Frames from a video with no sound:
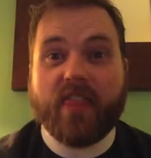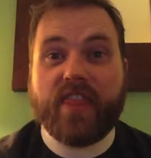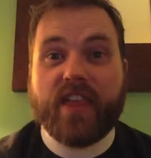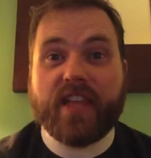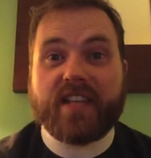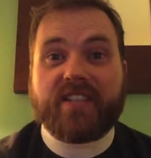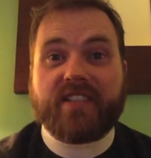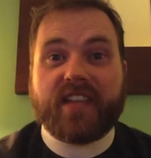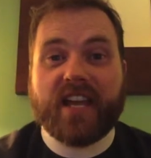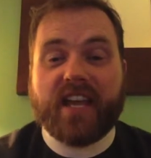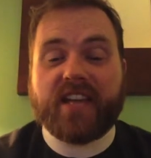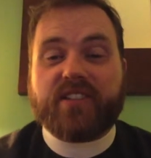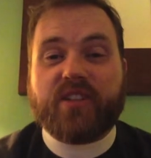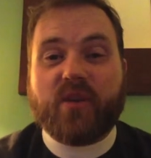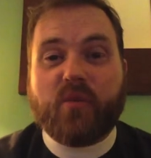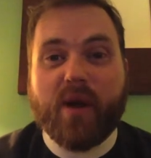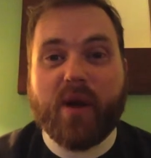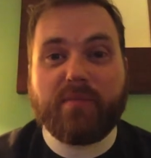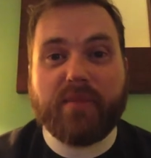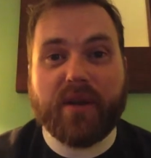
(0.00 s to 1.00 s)
This is
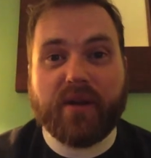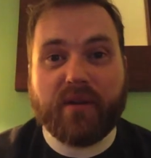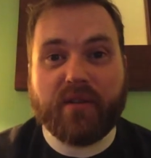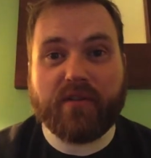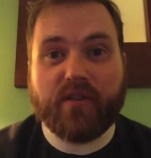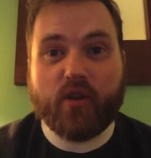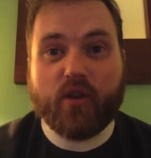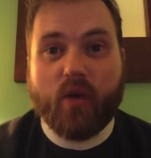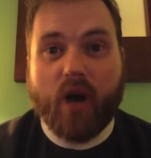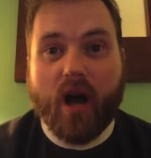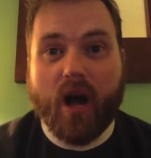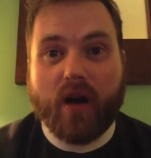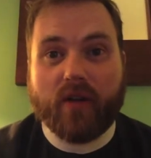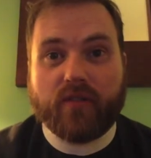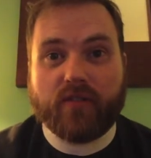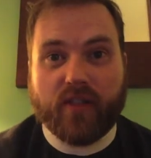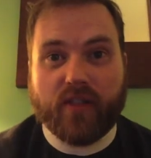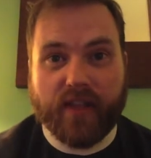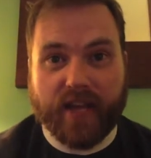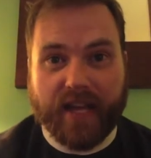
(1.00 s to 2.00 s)
the one-minute review
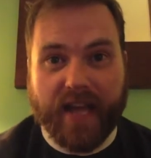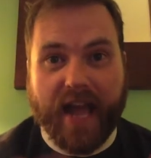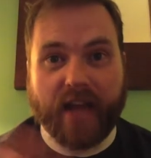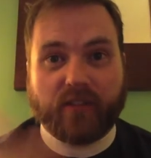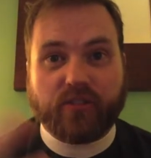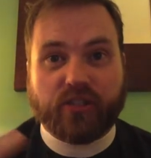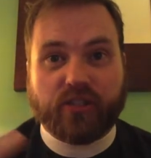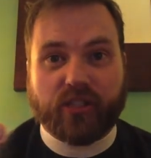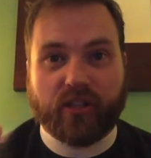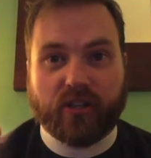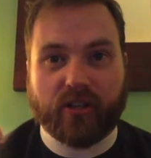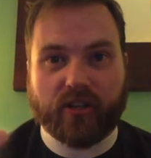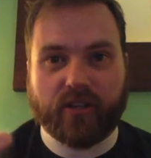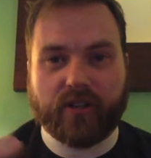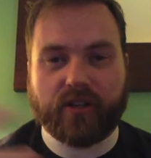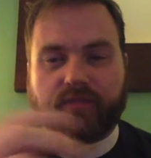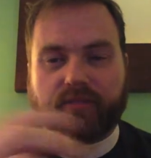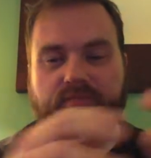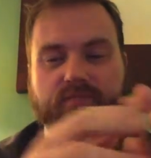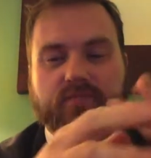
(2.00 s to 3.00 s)
of The
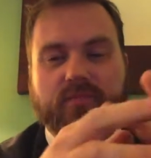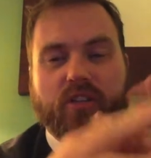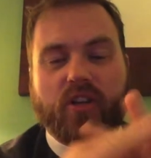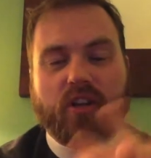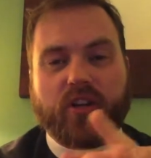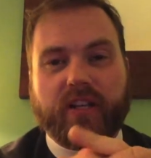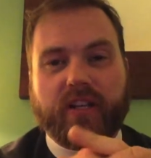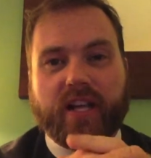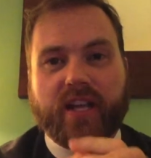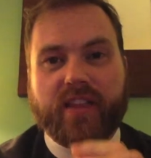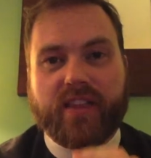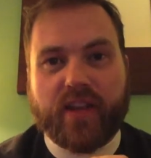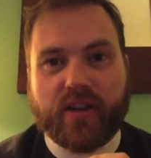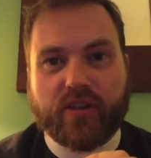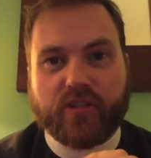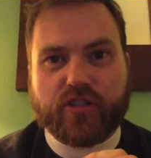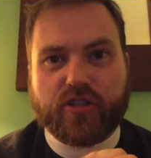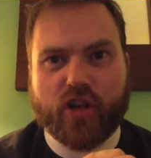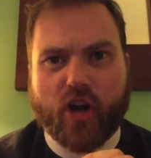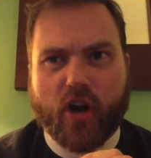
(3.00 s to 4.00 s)
Counselor, currently in
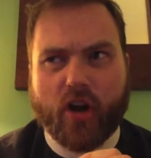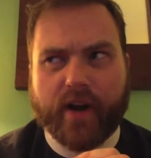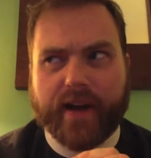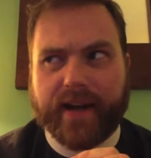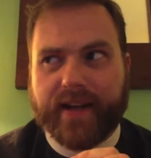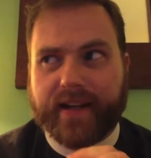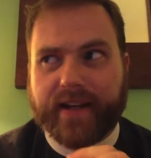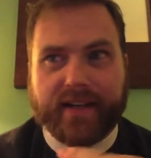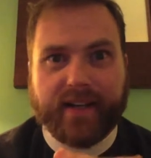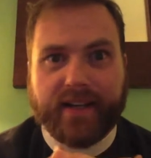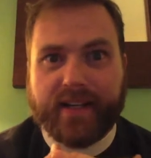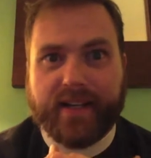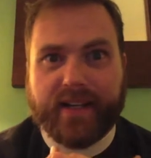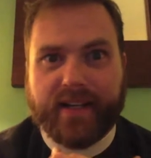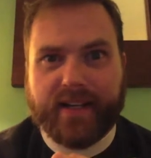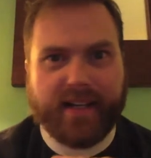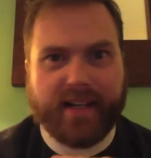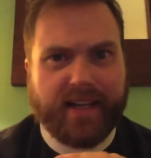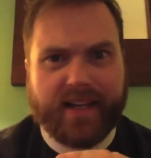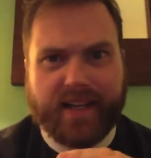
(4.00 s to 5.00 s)
theater starring
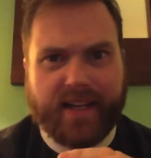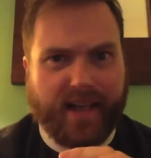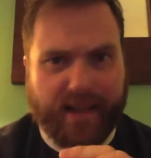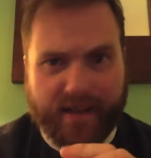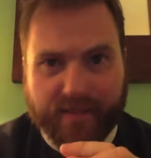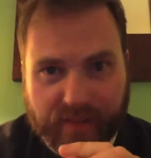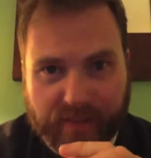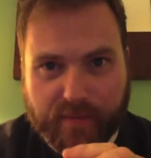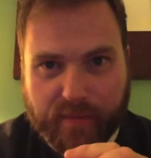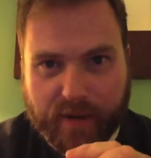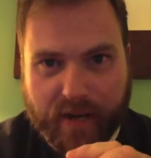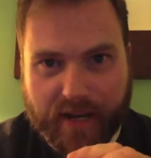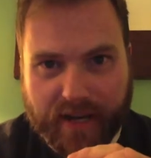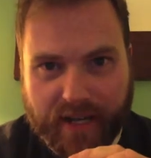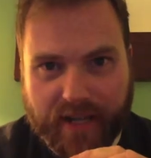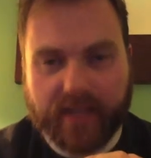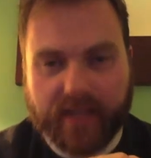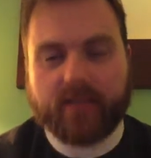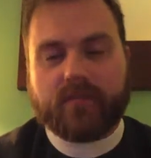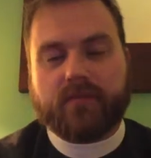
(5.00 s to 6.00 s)

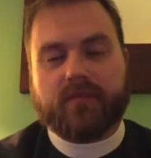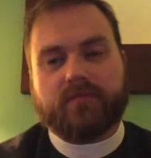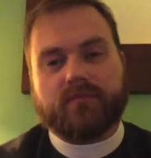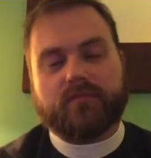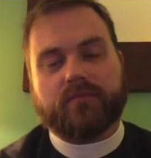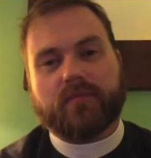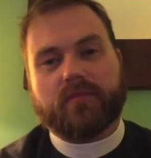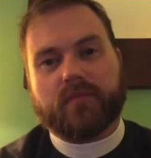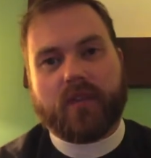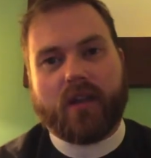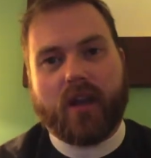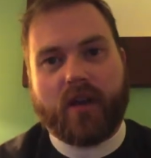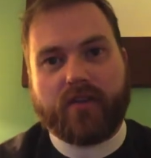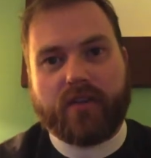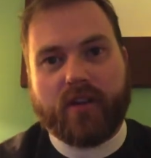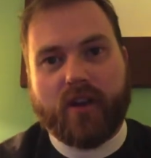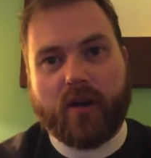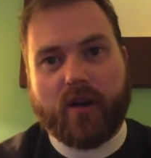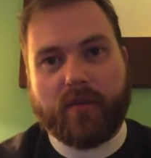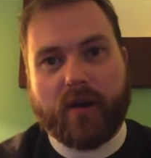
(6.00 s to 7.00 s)
everybody.
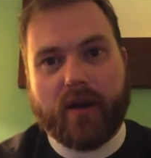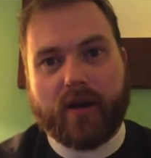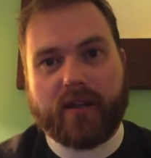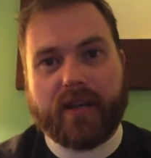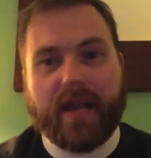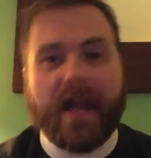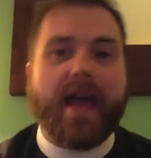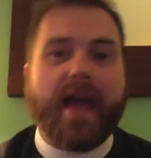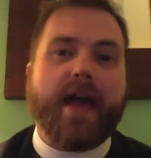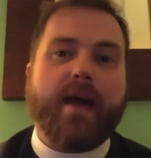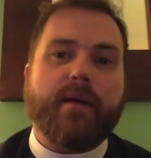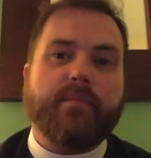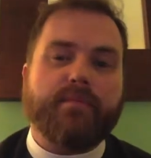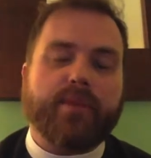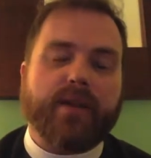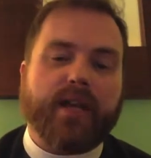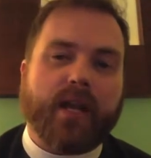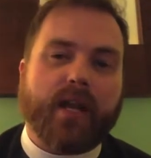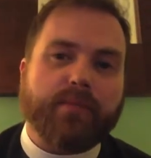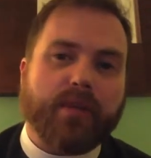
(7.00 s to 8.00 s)
Javier Bardem,
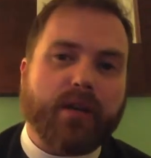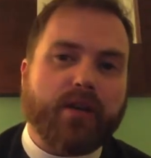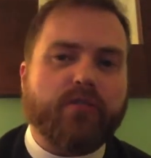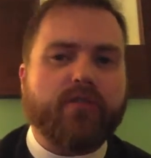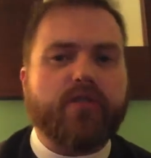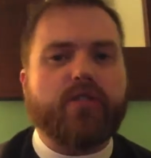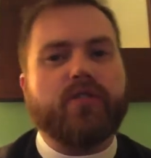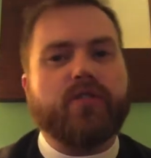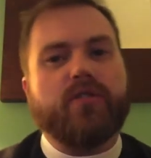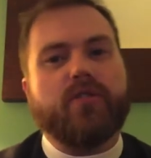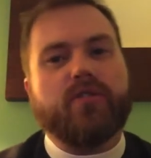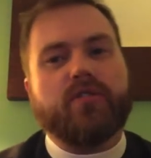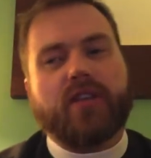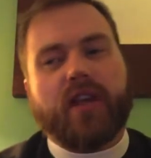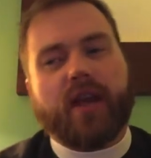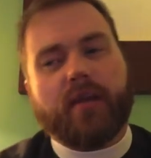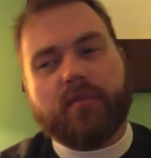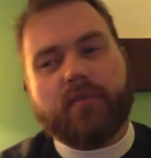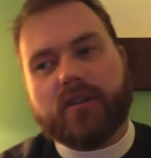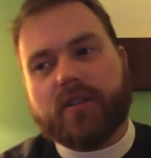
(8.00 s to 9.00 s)
Penelope Cruz,
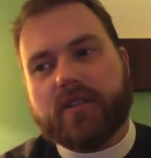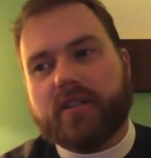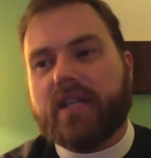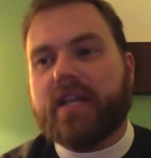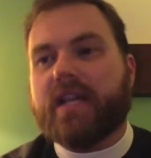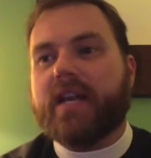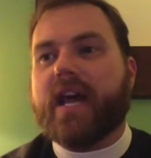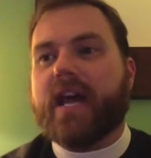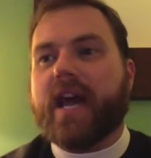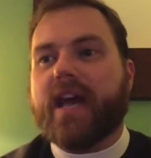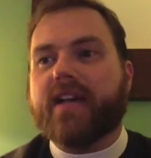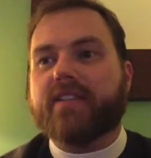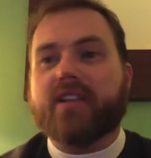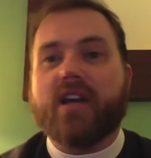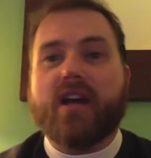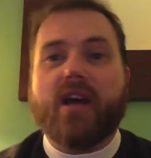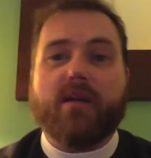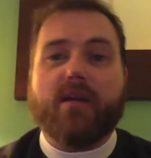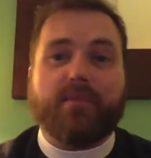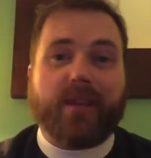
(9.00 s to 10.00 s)
Cameron Diaz,
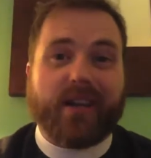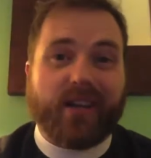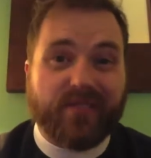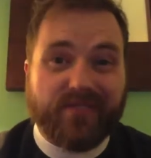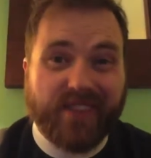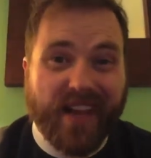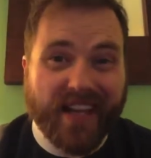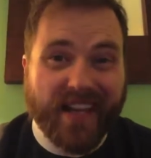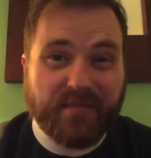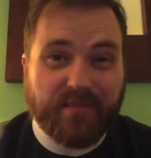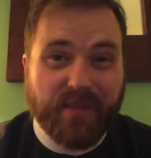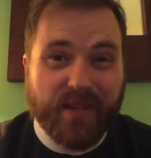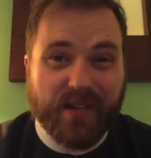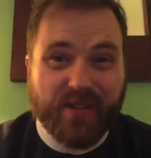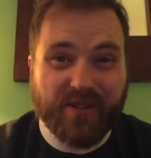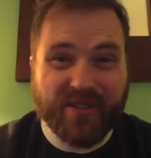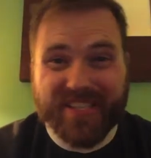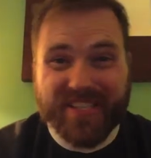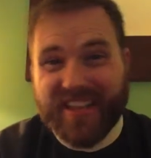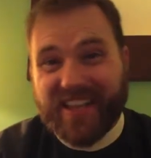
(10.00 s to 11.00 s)
Michael
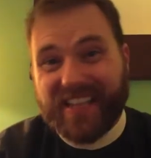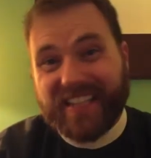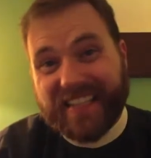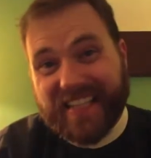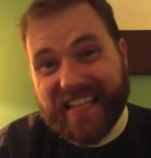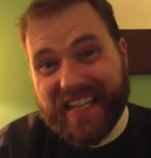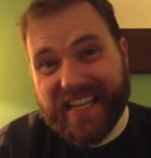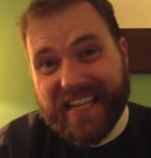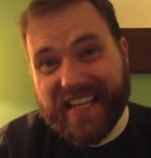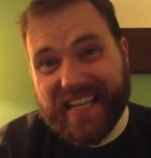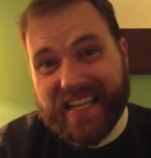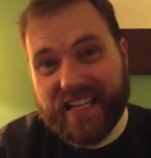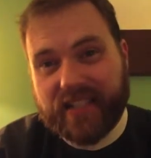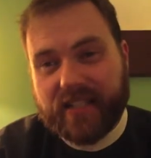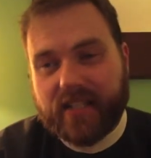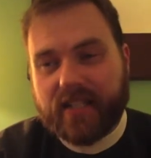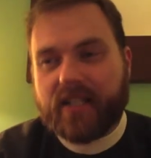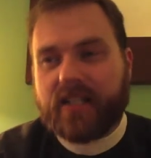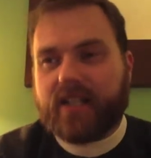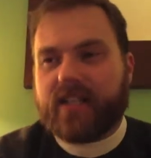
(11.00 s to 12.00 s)
Fassbender is in the lead.
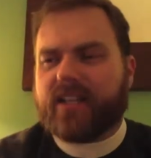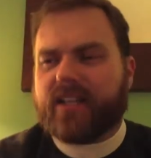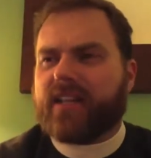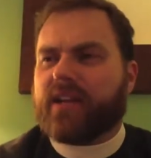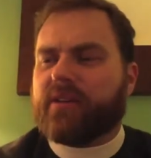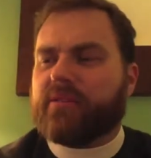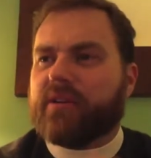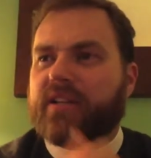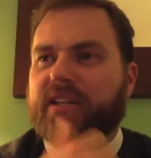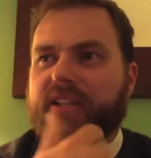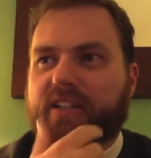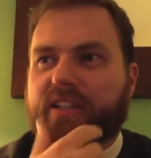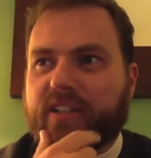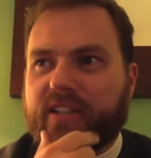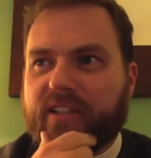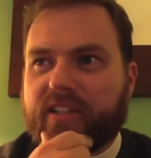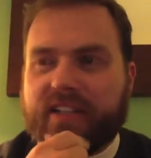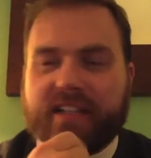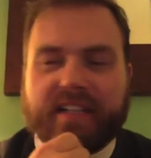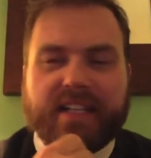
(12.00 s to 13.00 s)
That really
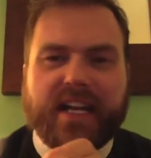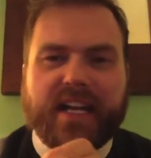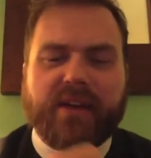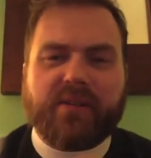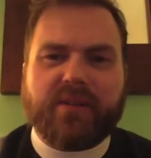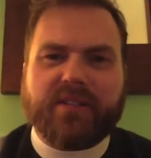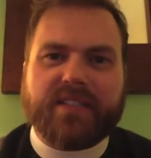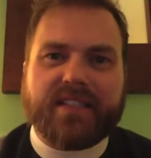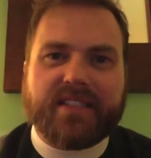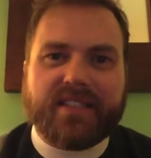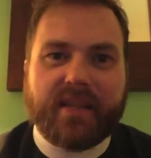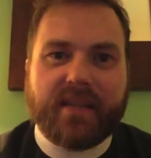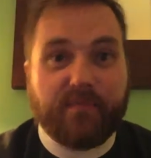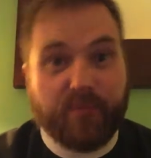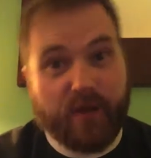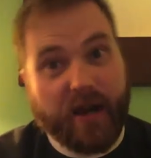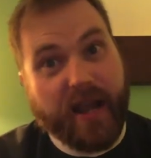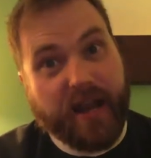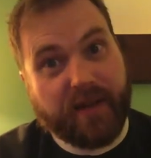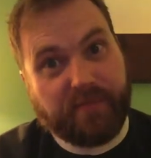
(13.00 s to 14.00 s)
good-looking guy, what's his name?
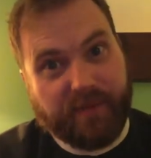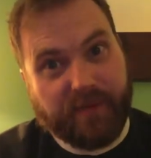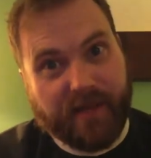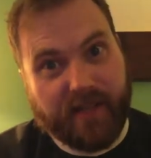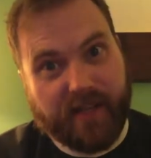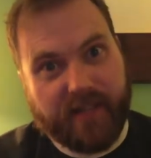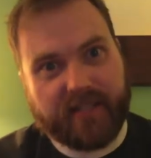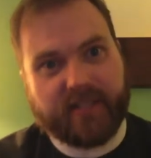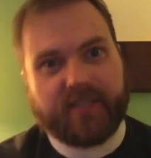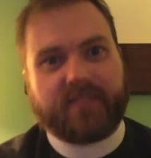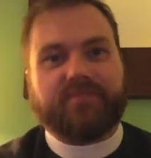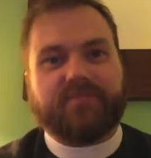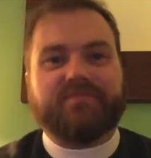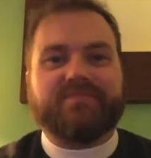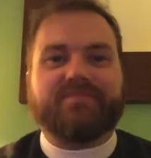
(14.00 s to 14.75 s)
Brad Pitt